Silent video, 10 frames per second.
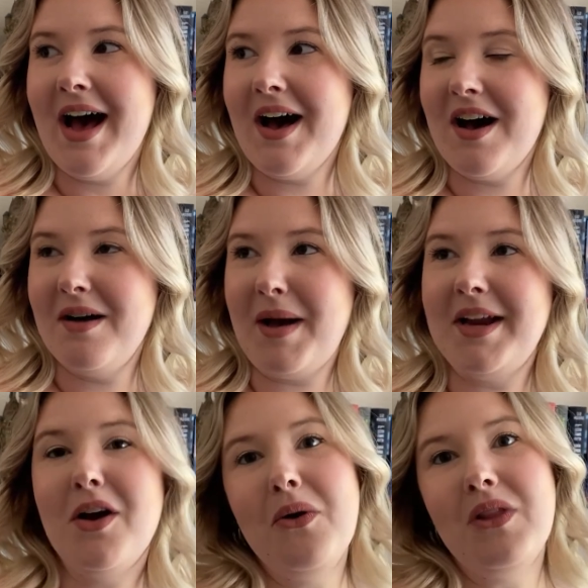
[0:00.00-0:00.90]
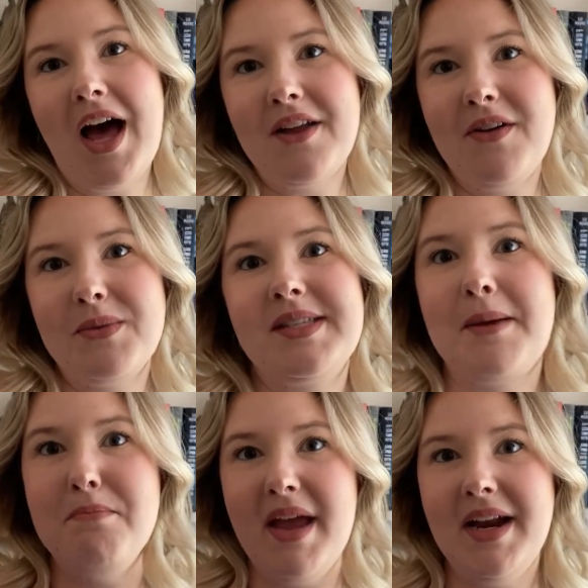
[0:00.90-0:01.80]
Um, I know a lot of it was
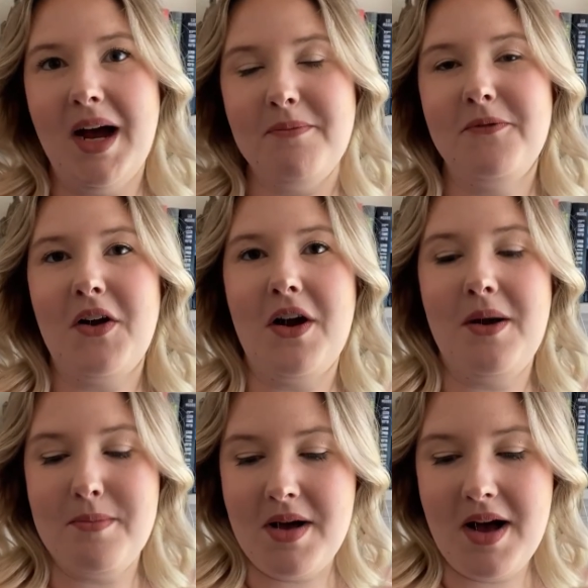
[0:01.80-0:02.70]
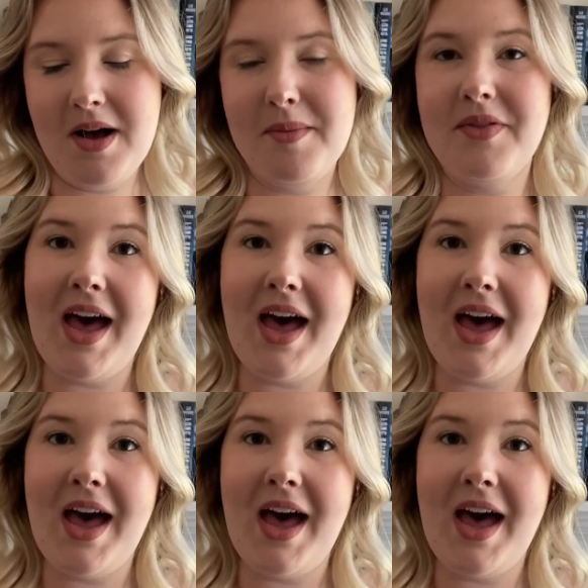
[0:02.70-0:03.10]
like made up from um,